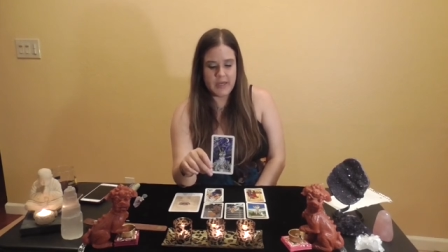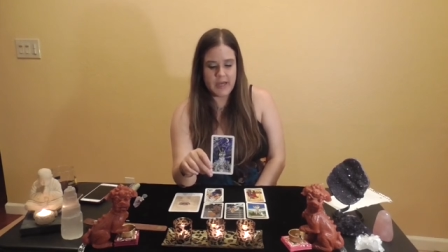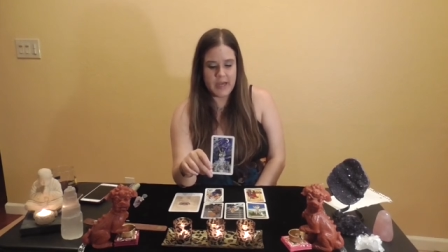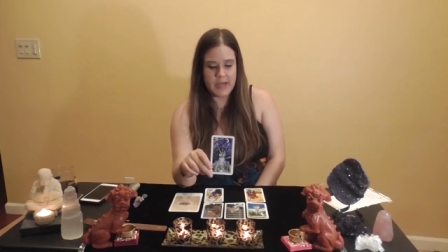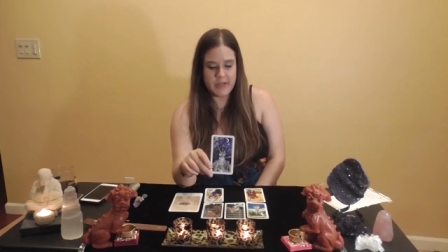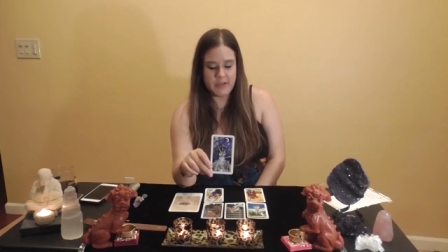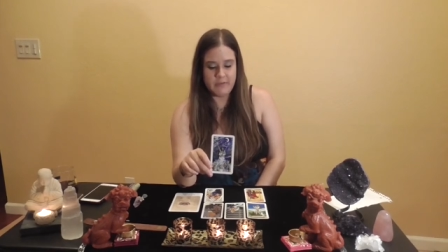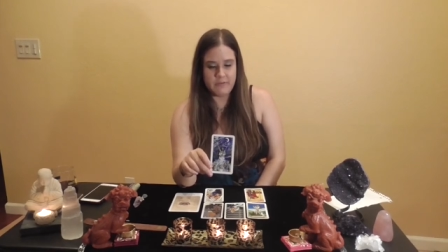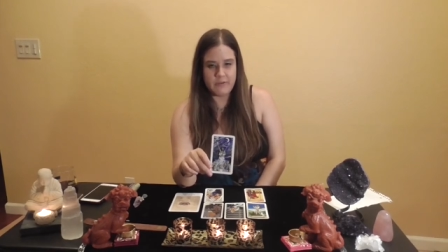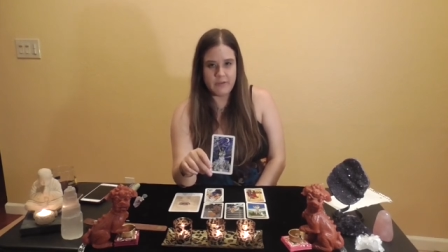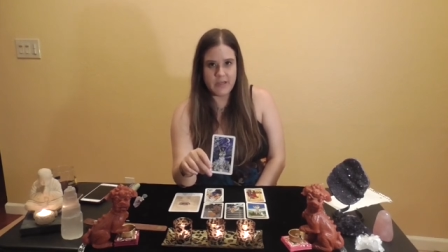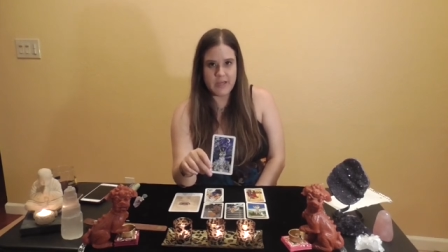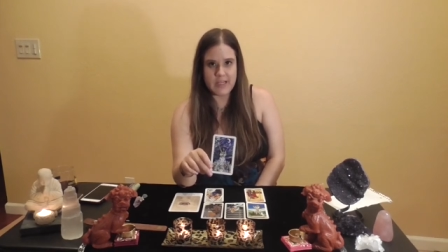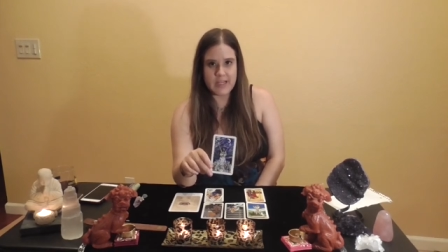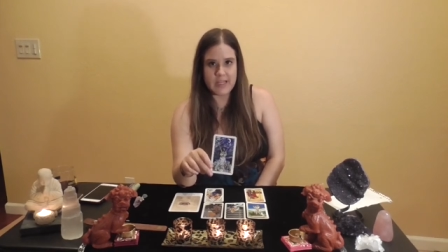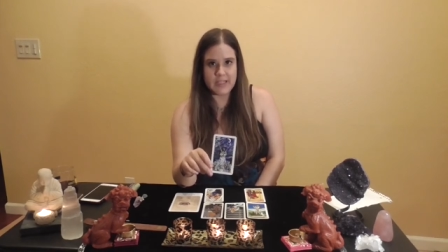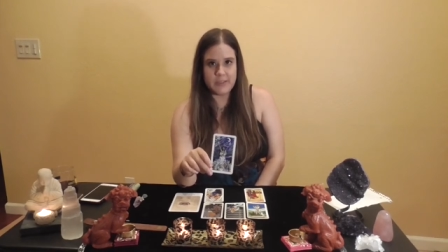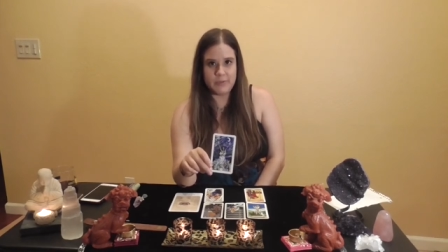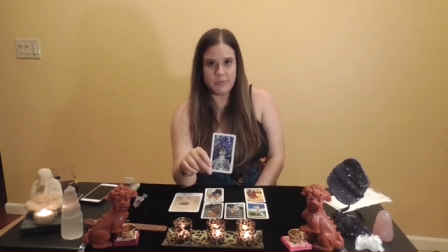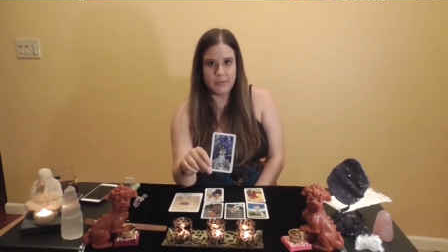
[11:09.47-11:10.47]
And you feel like
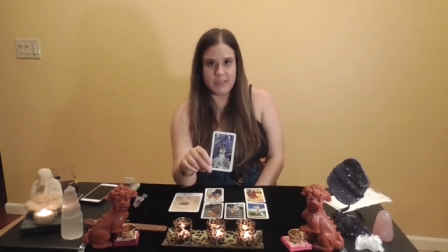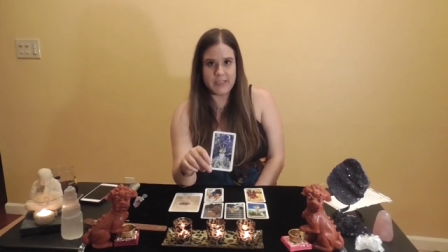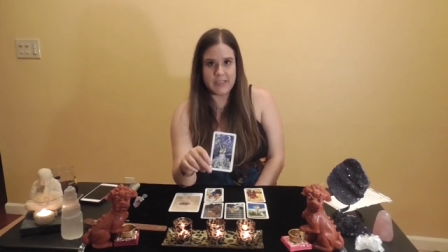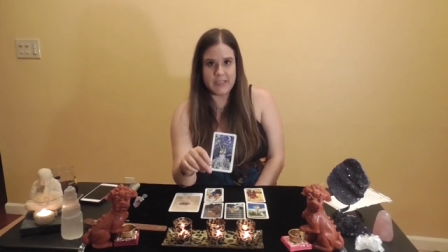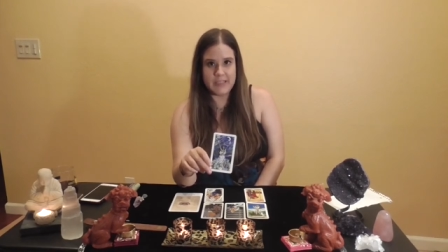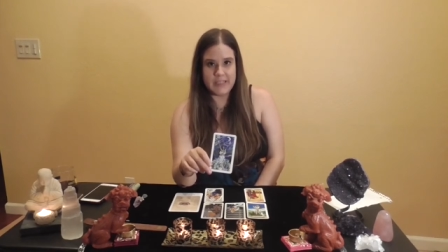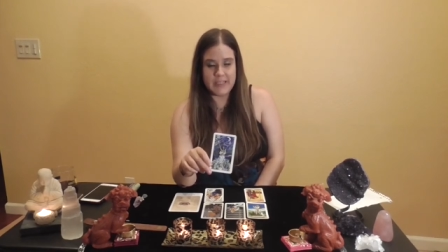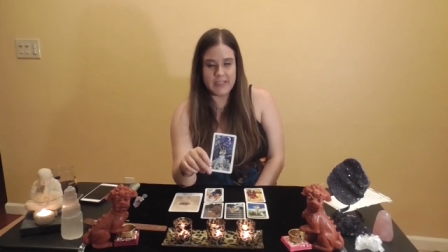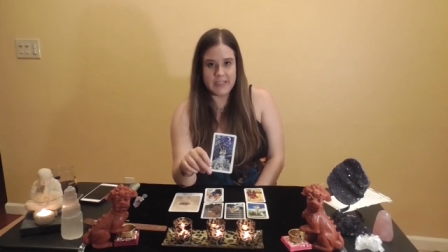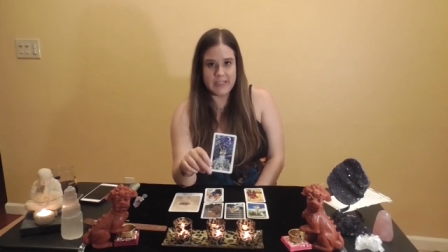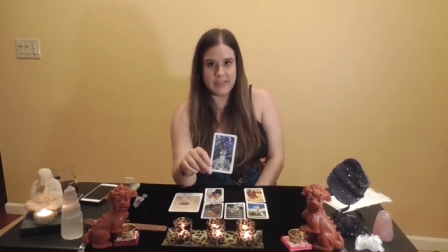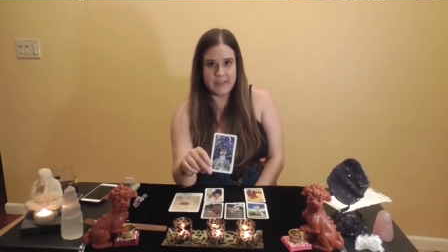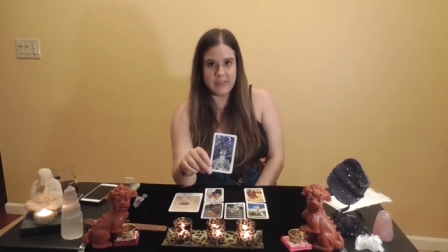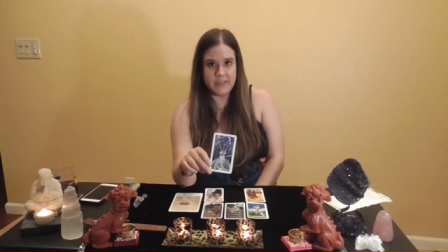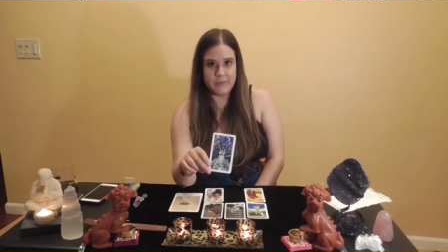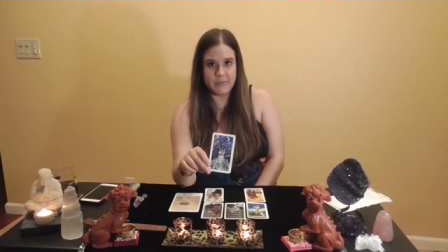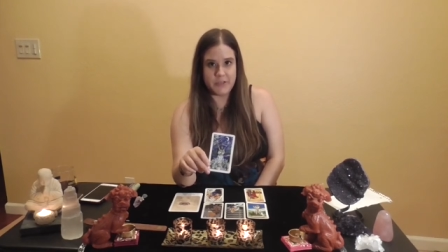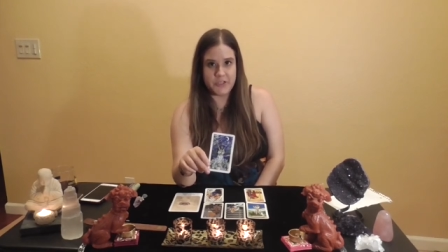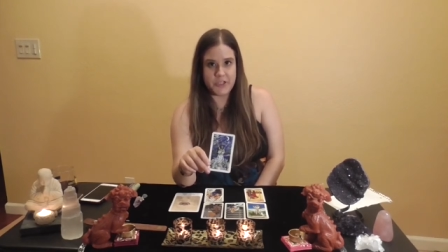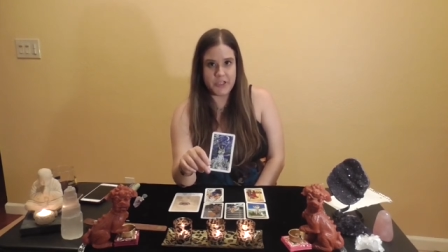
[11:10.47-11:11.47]
that's what's needed
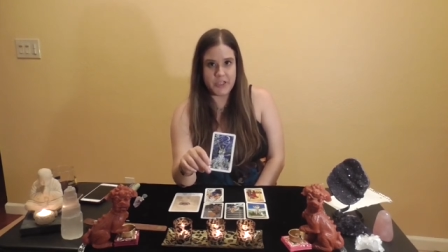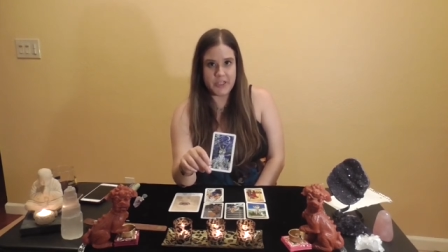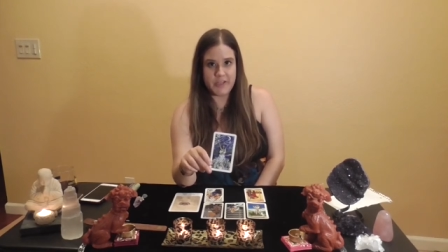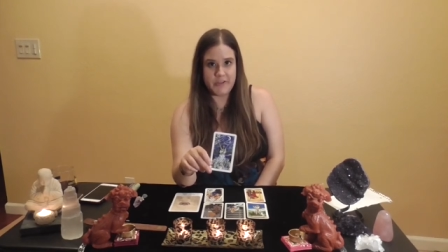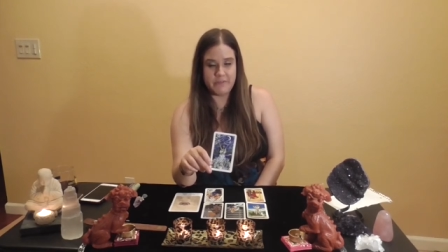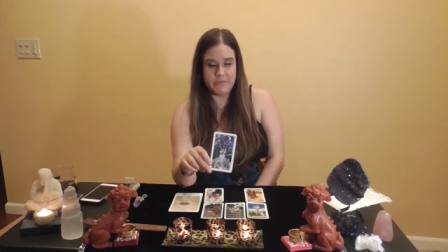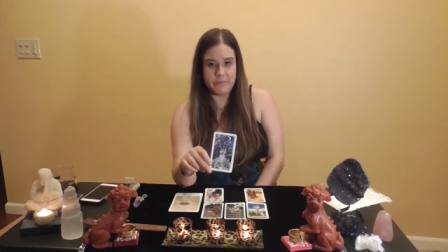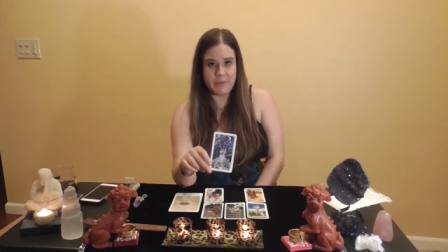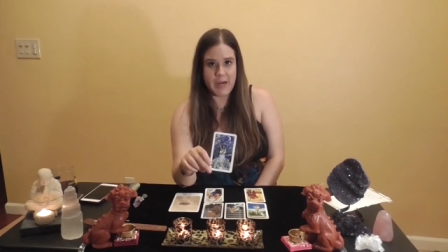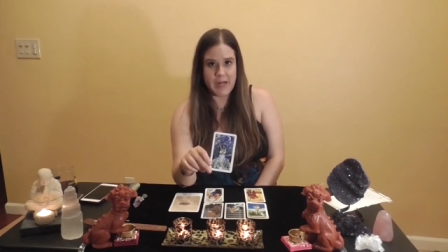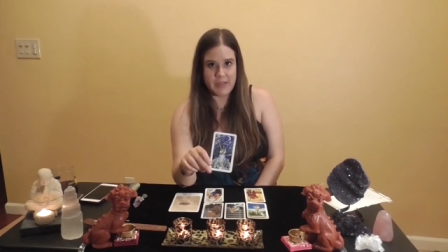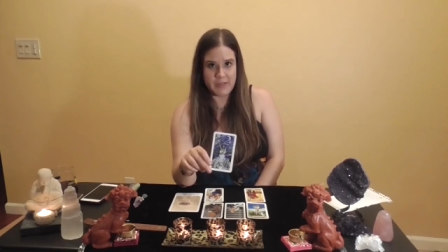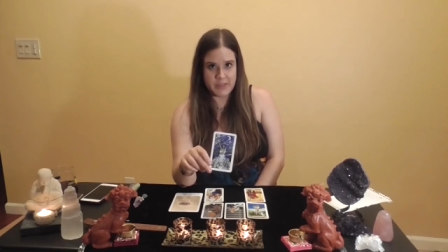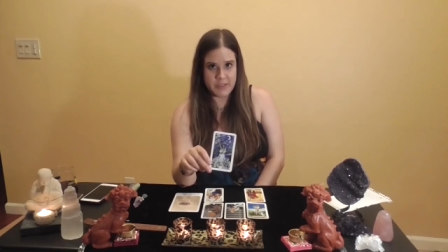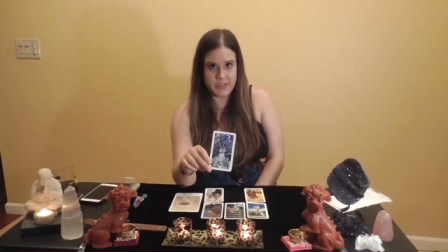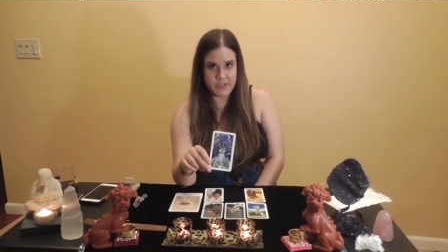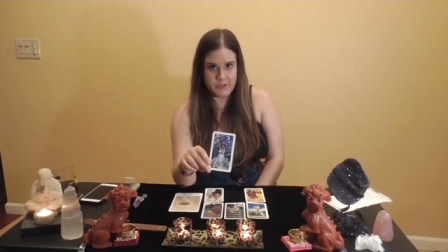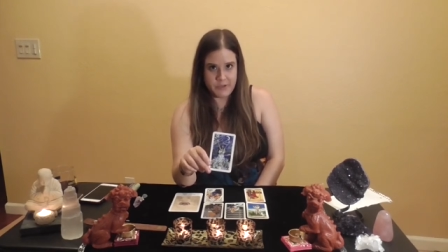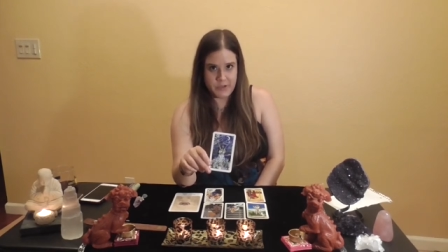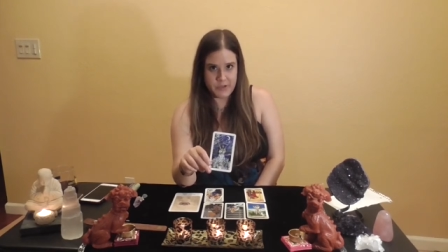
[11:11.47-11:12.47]
to achieve
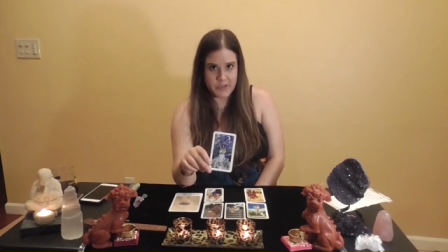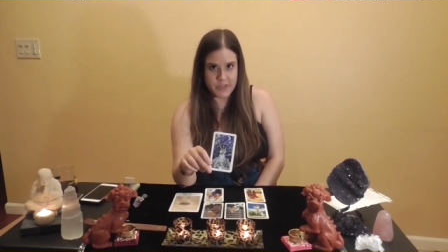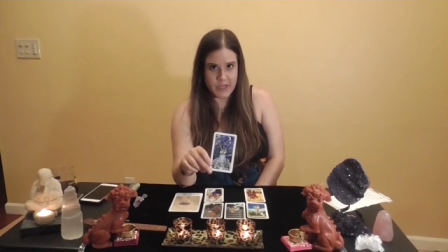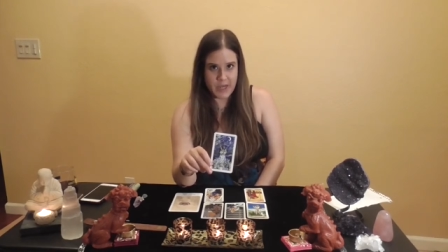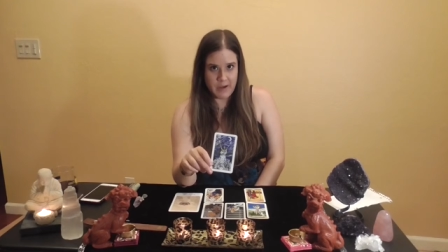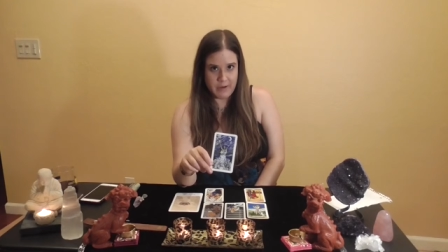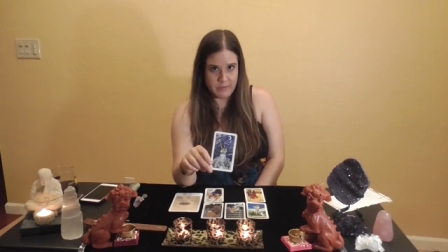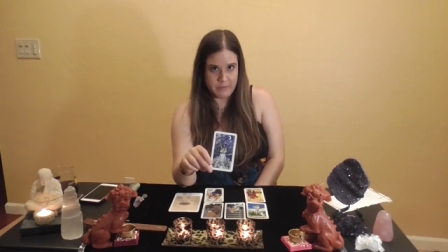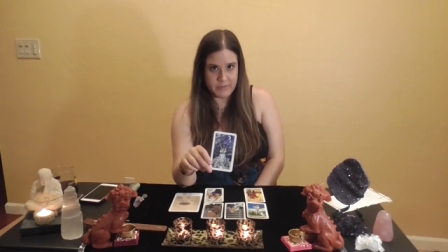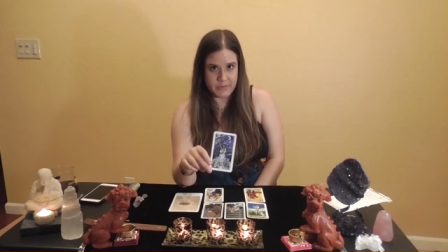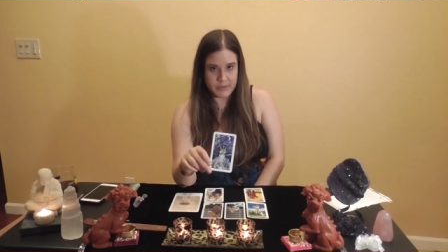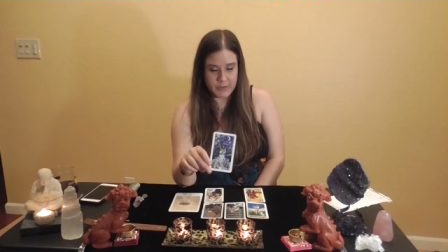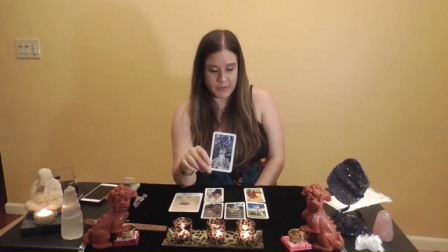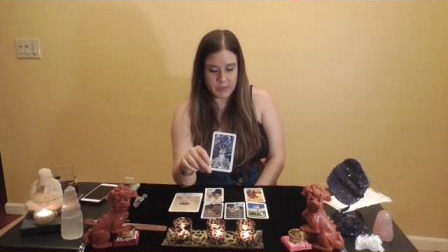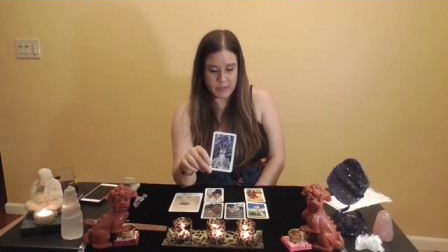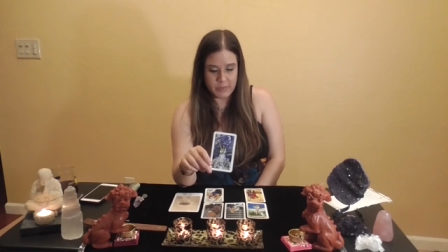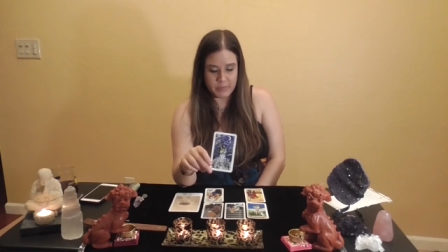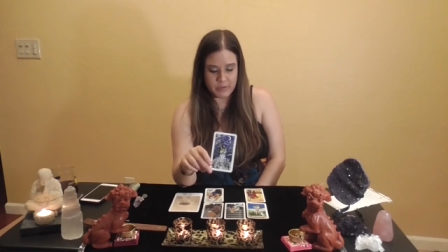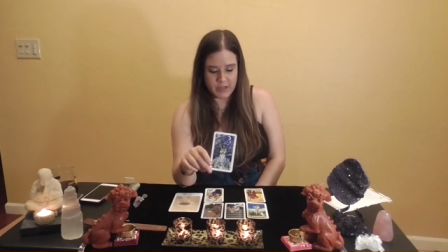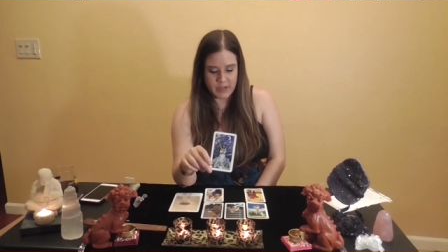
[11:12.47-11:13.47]
balance in yourself,
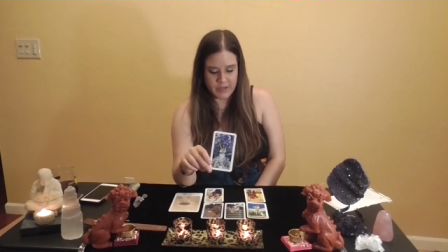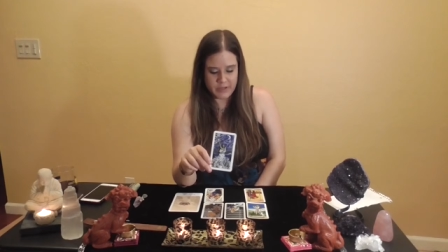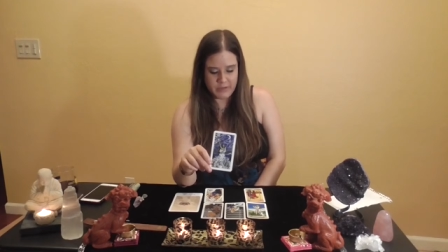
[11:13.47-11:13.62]
Libra.